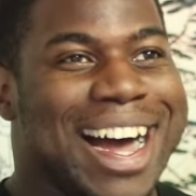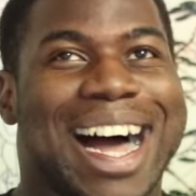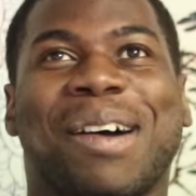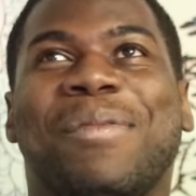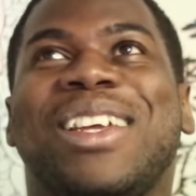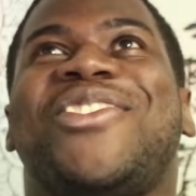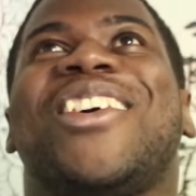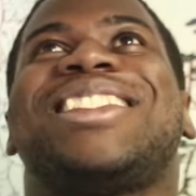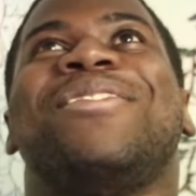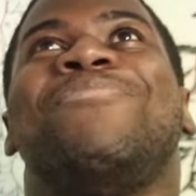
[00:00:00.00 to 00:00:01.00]
I mean,
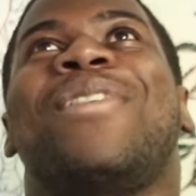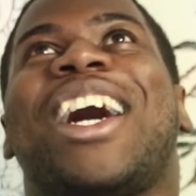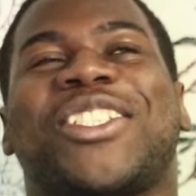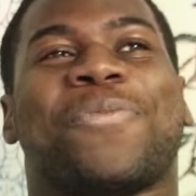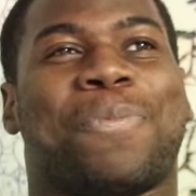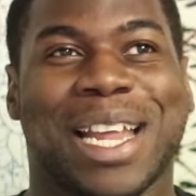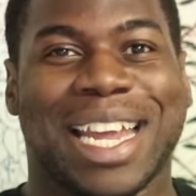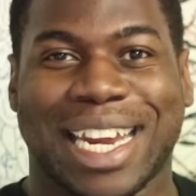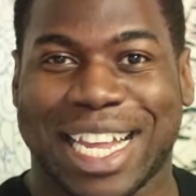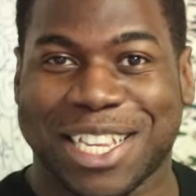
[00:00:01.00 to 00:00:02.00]
just imagine
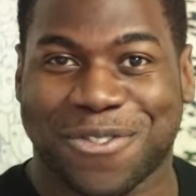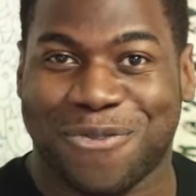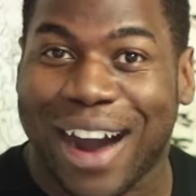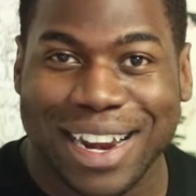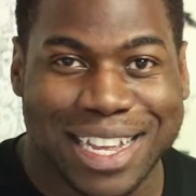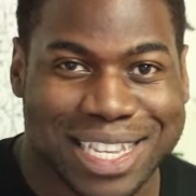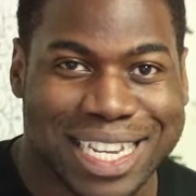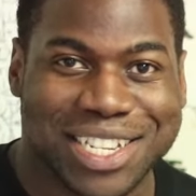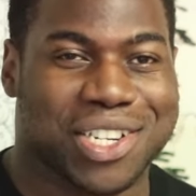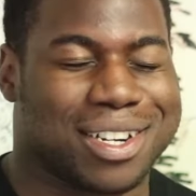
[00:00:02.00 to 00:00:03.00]
playing it against Violet
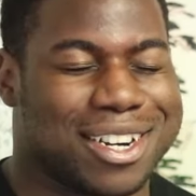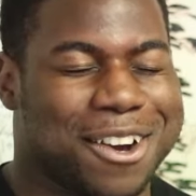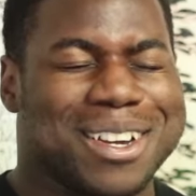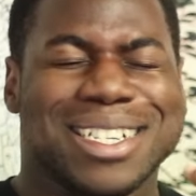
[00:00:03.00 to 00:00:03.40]
Teacher.